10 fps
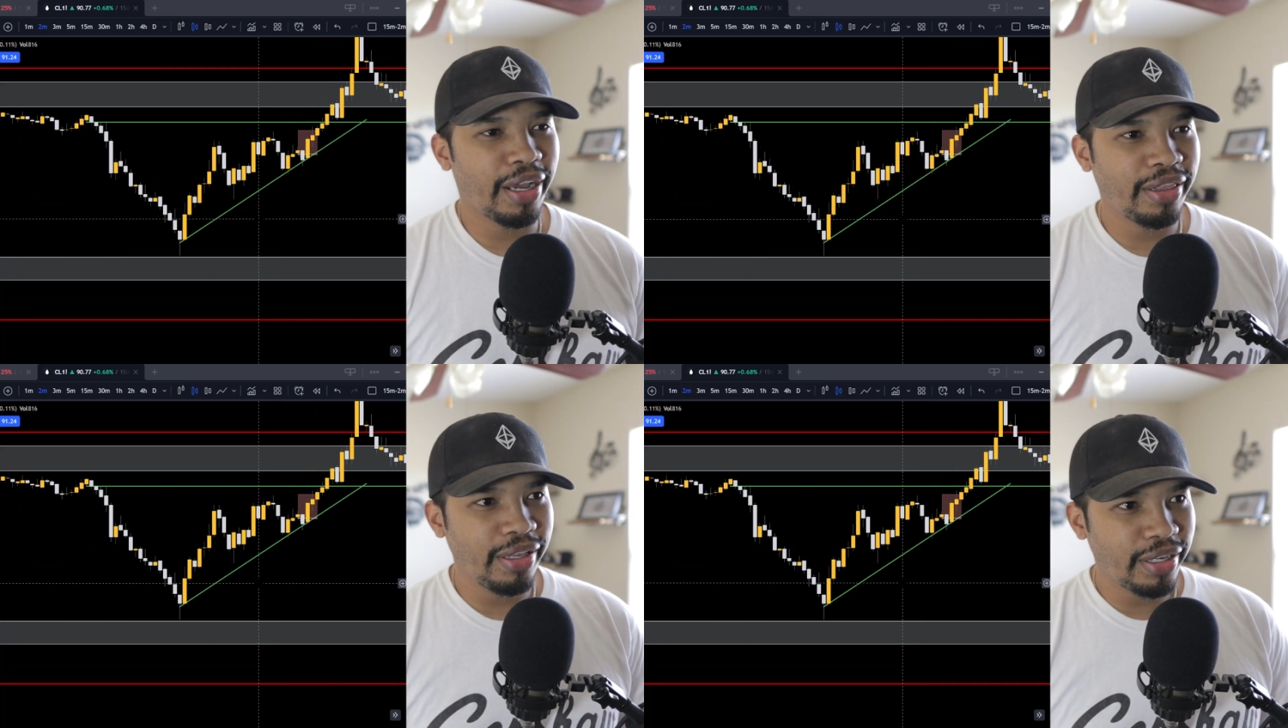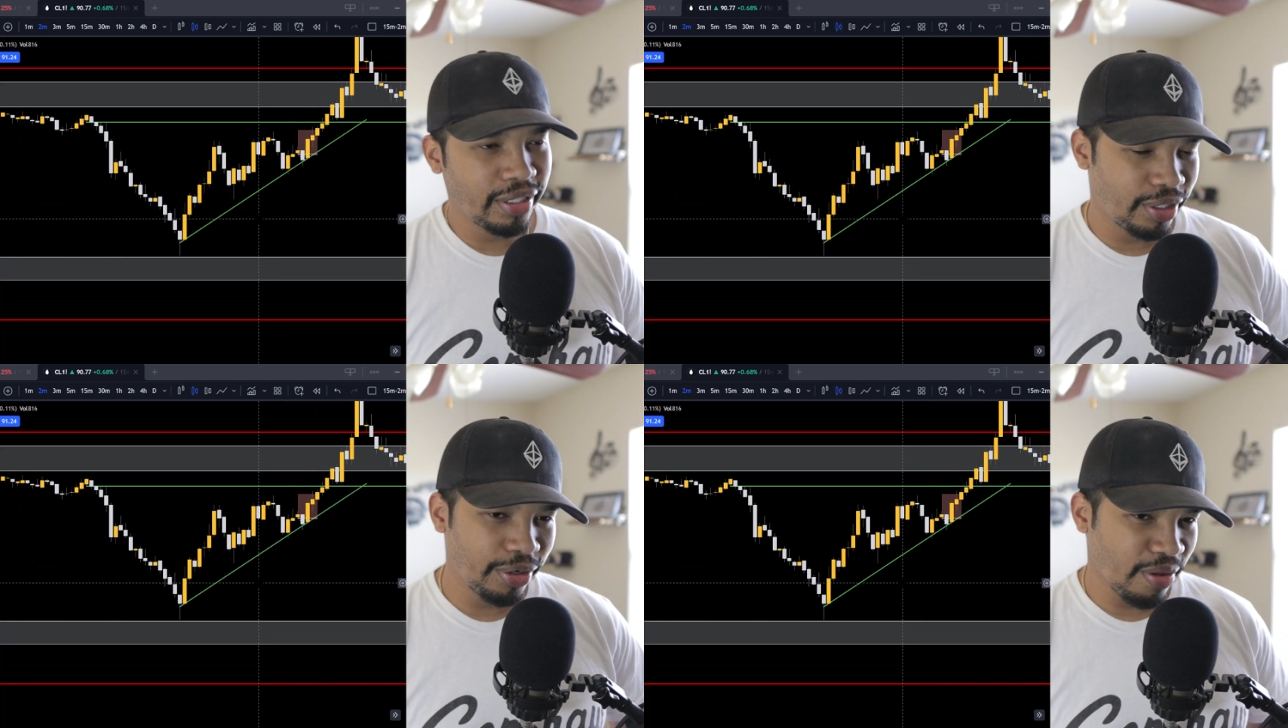I think
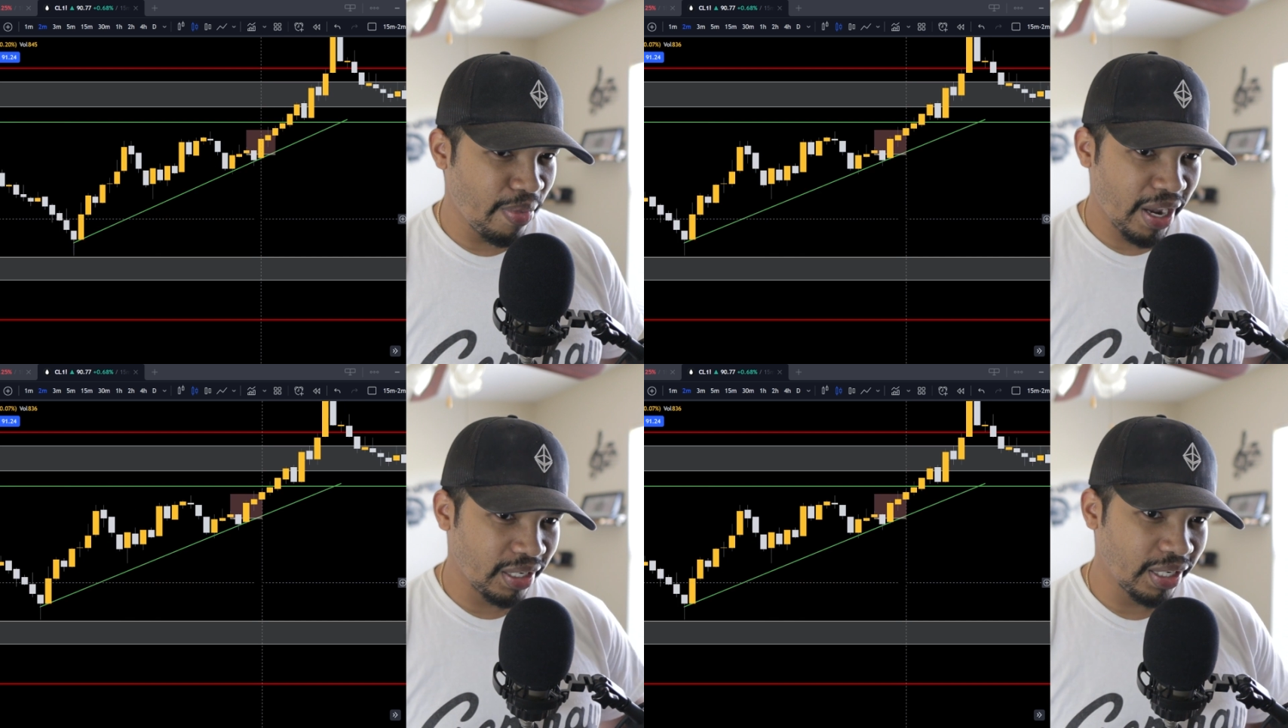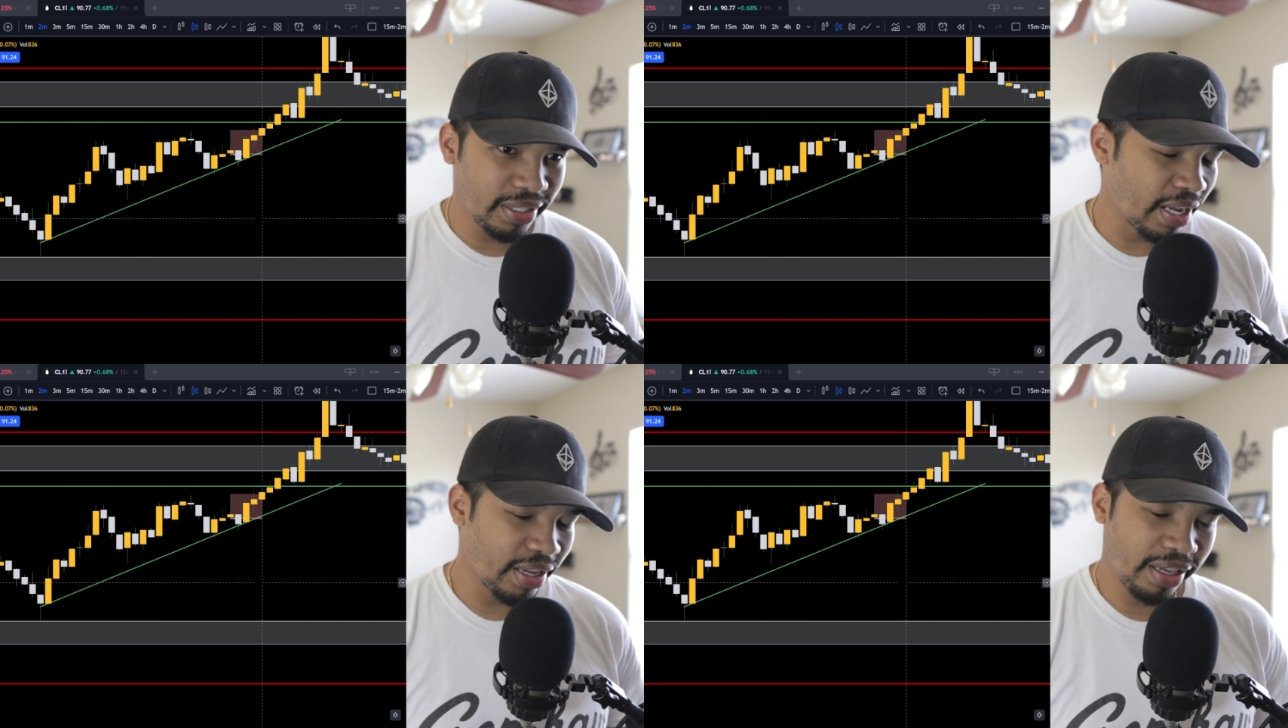because during the back
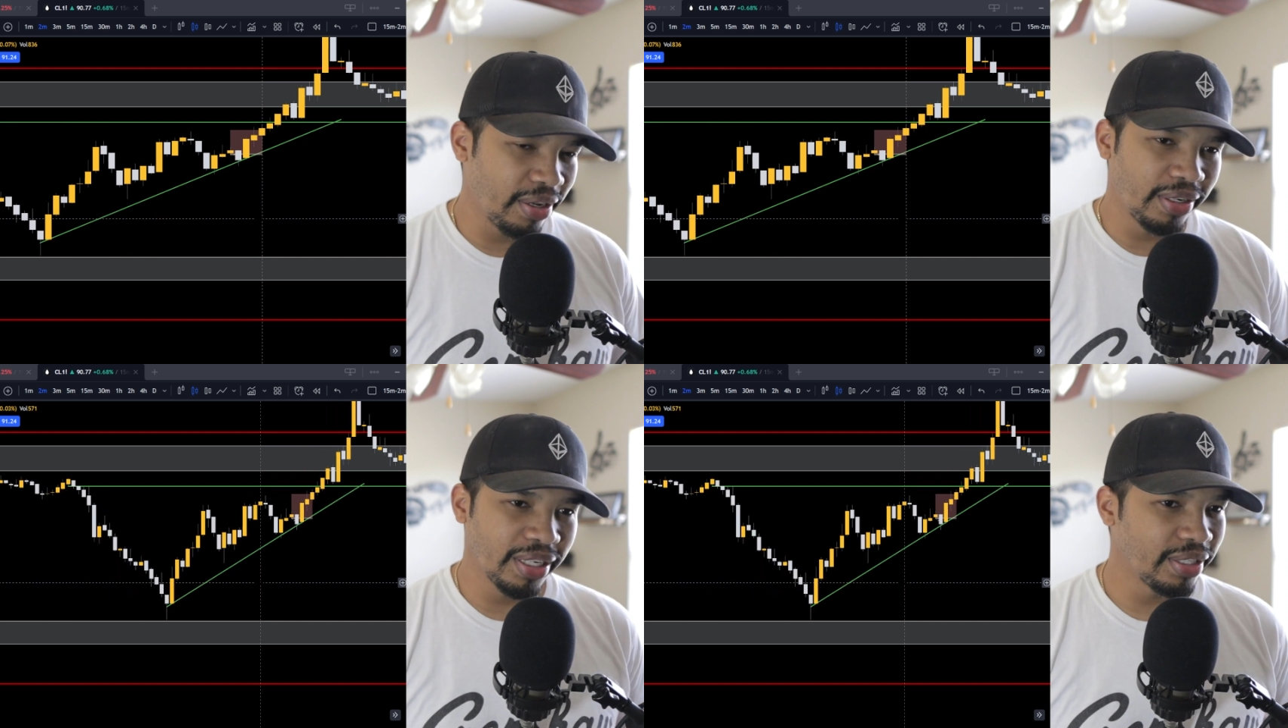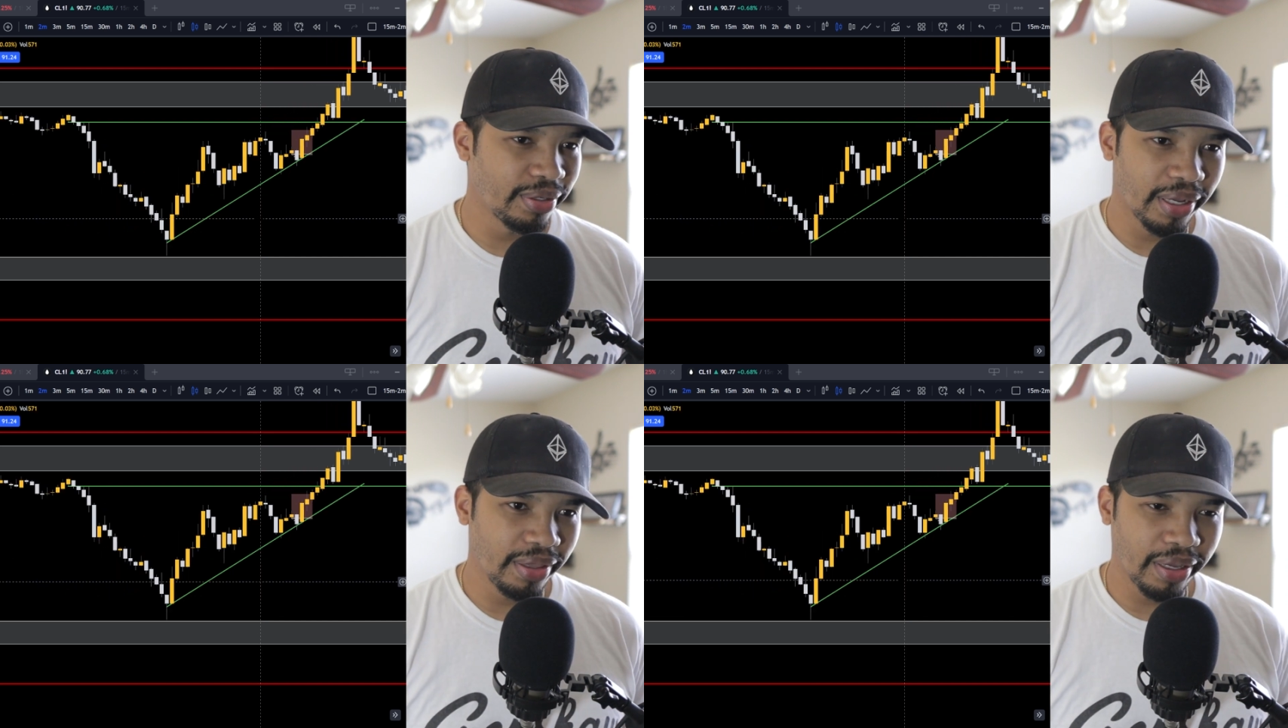test, I killed it.
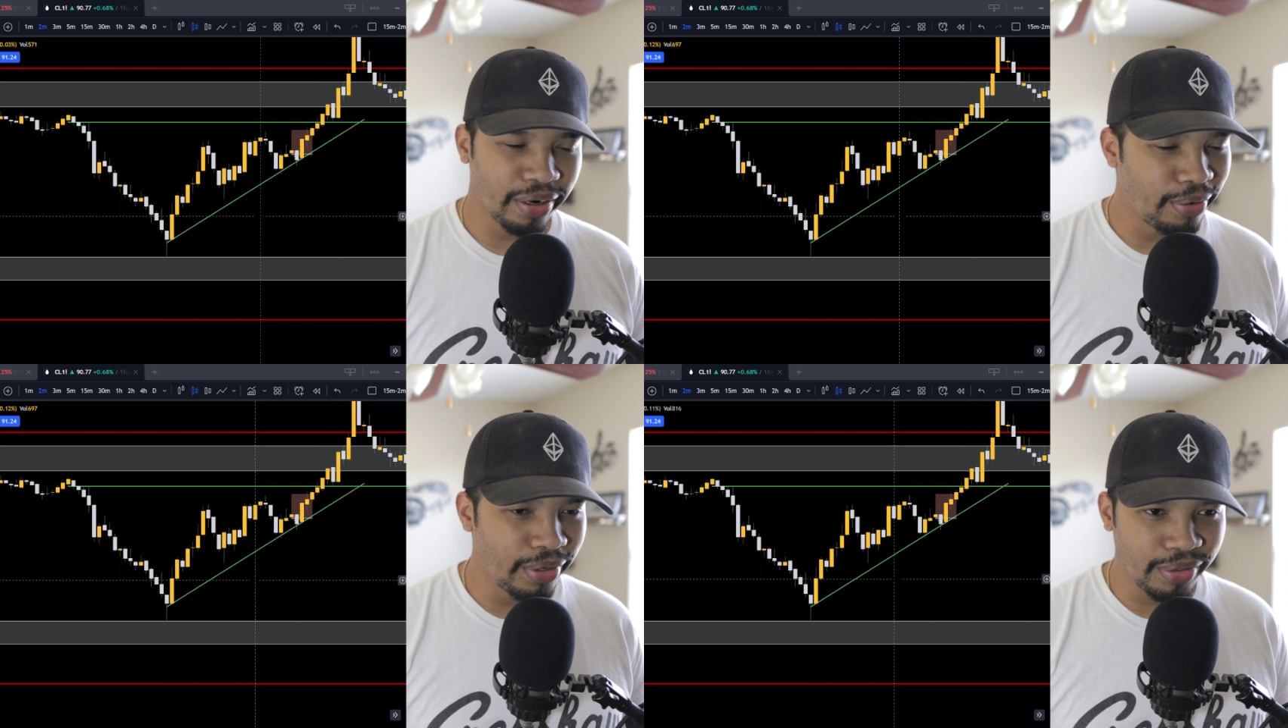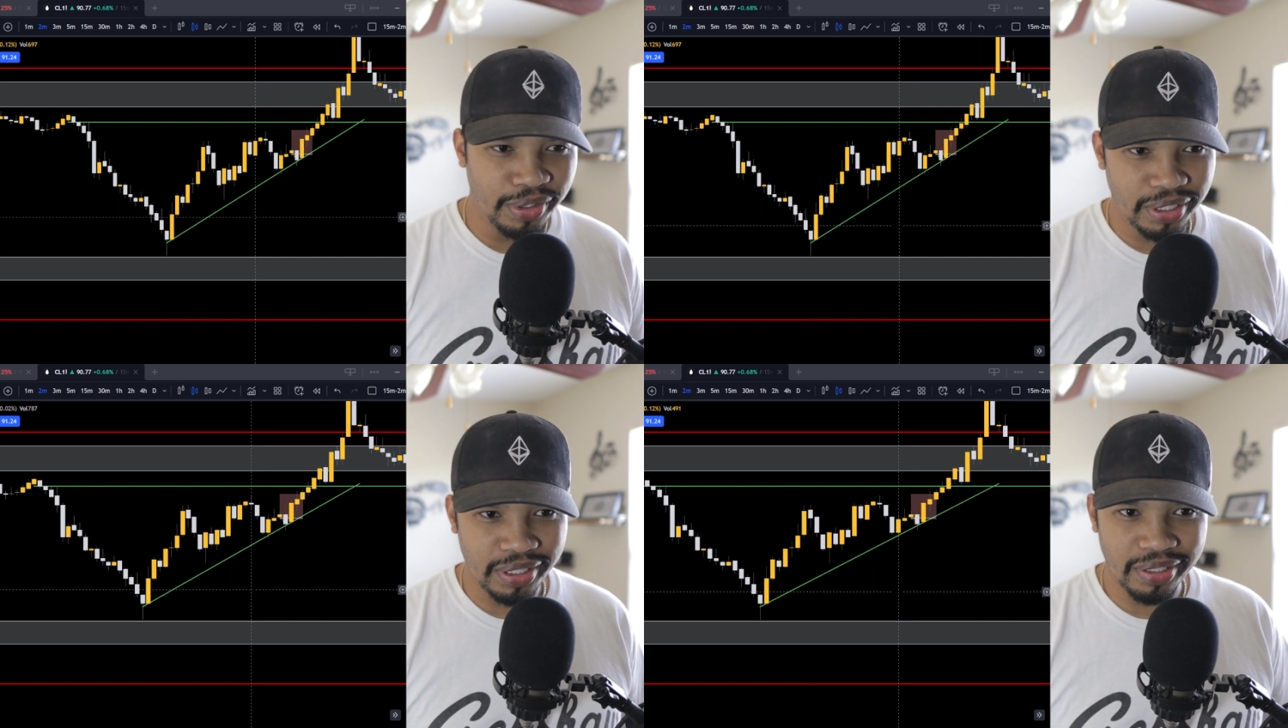So I thought oil was
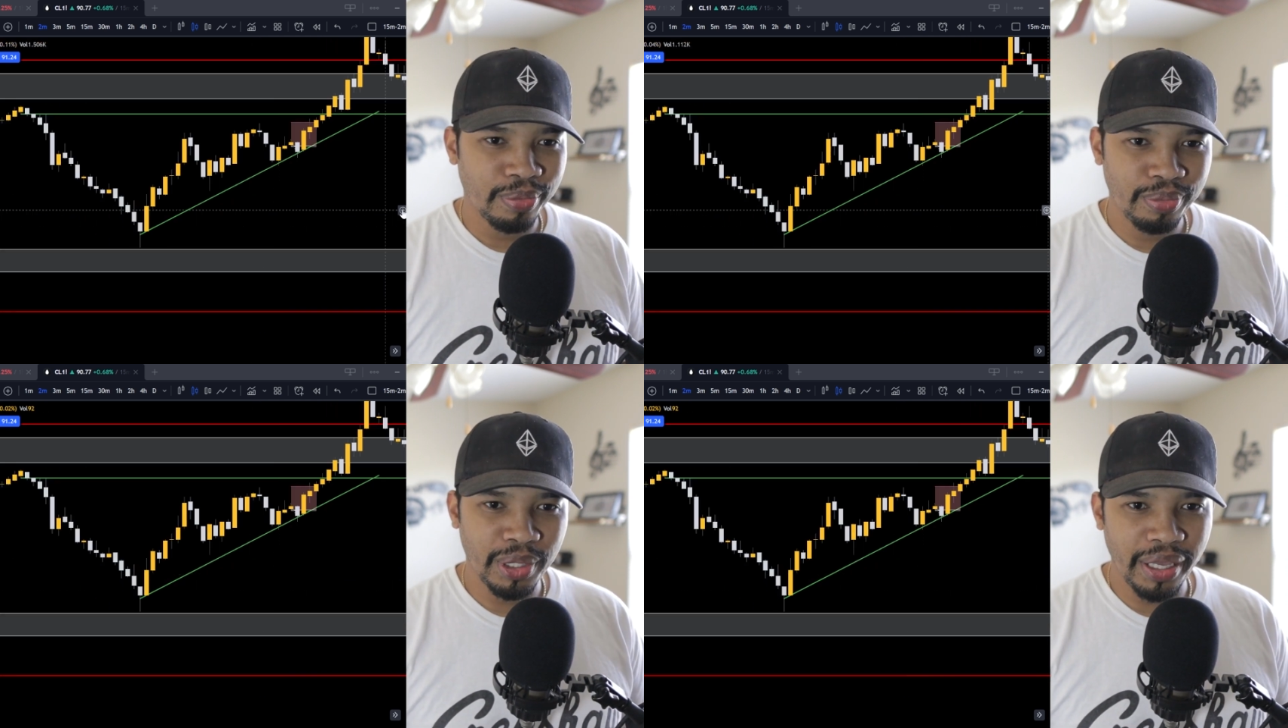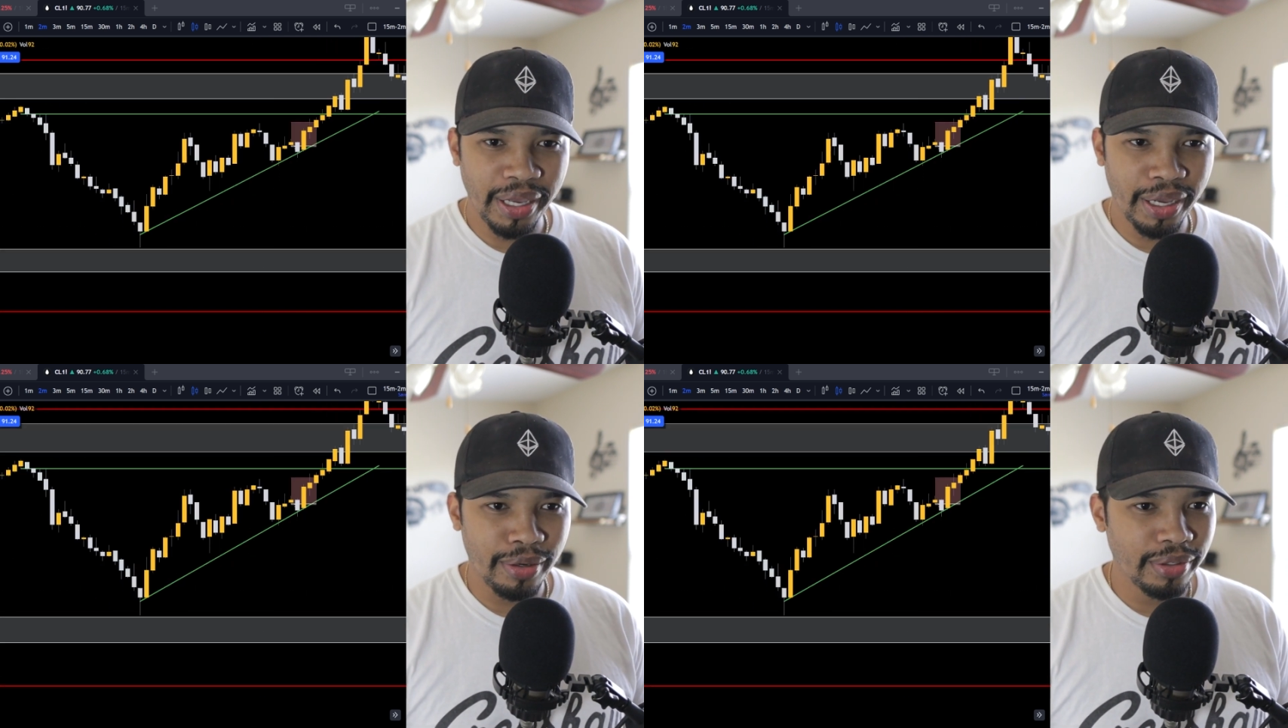just gonna play
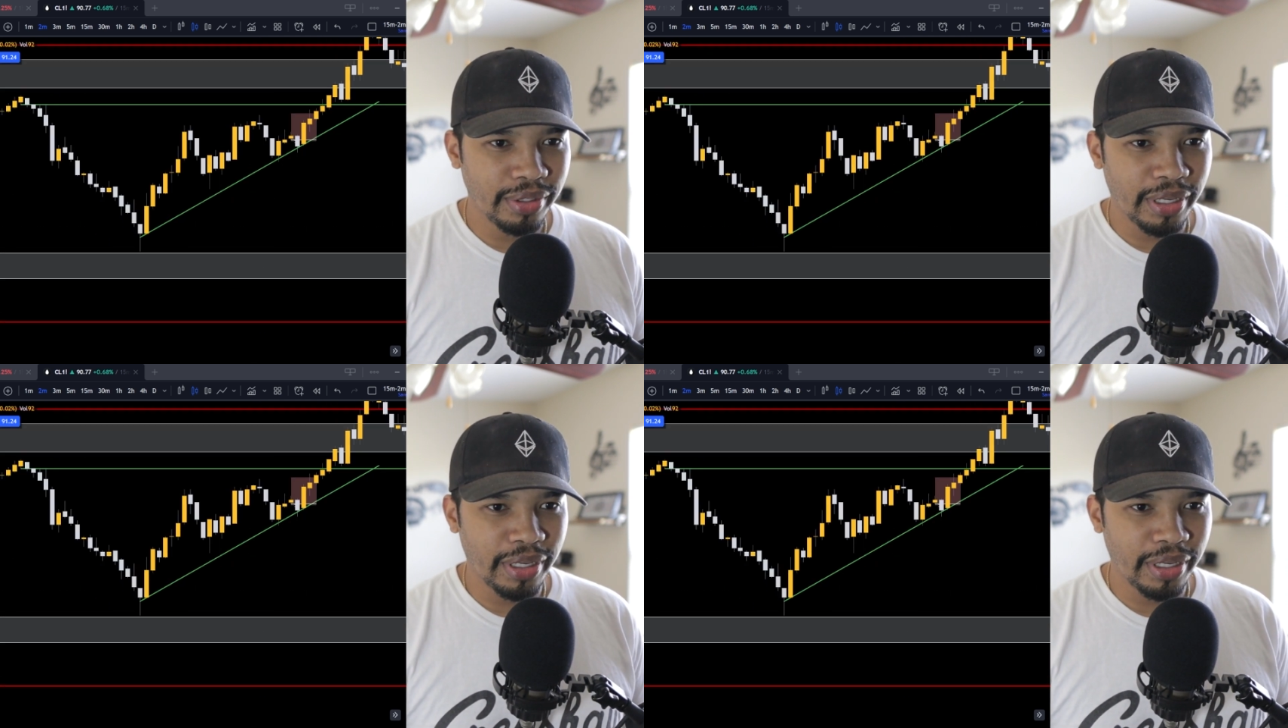out.